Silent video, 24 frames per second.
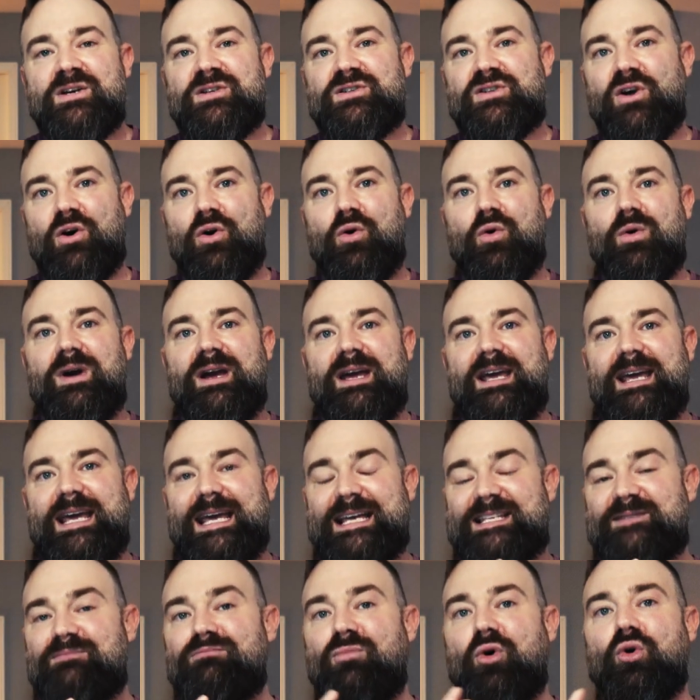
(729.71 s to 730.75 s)
So
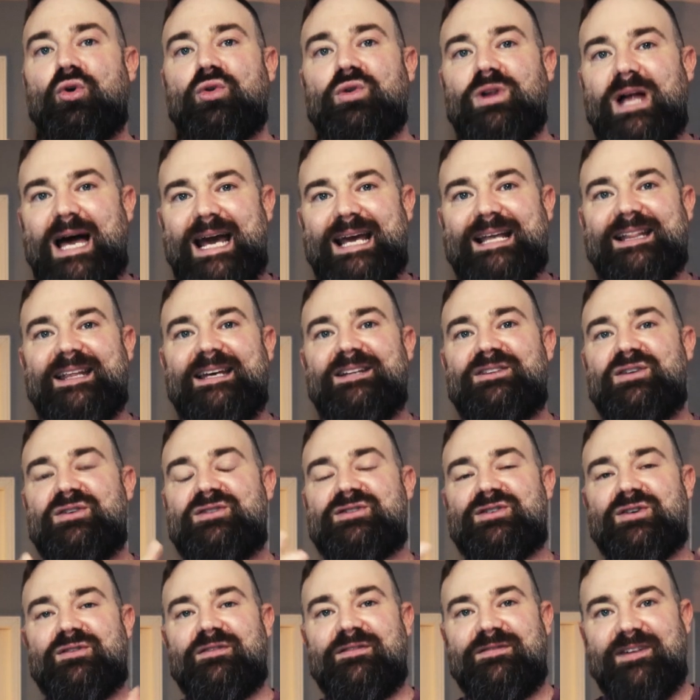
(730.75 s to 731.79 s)
it's more likely to
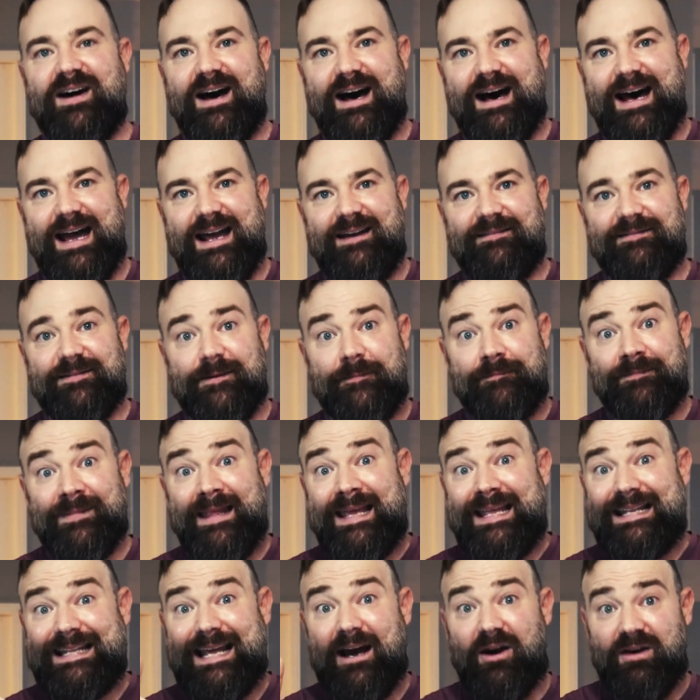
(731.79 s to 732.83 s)
survive.
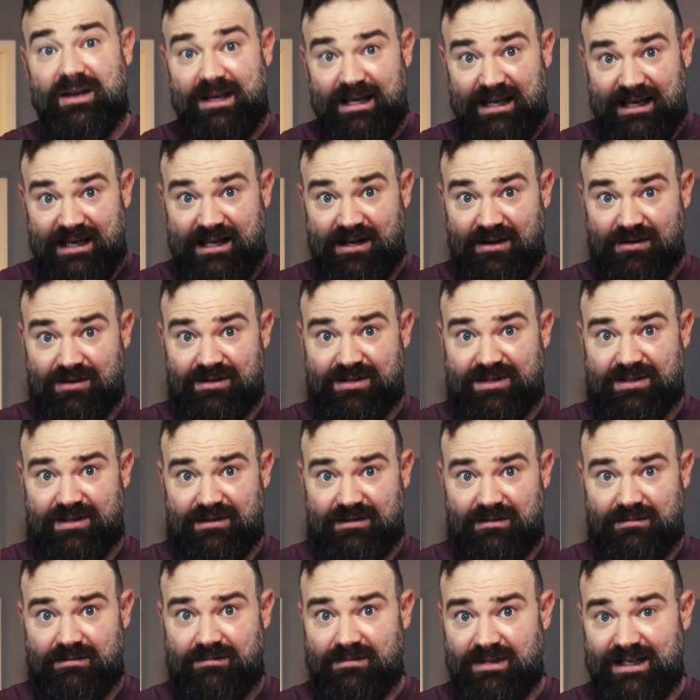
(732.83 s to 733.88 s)
Now, here's
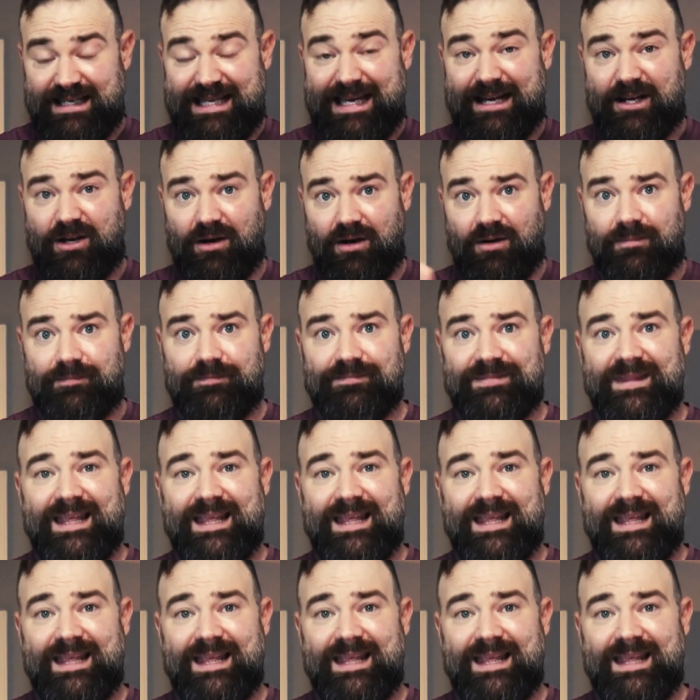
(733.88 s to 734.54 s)
the kicker.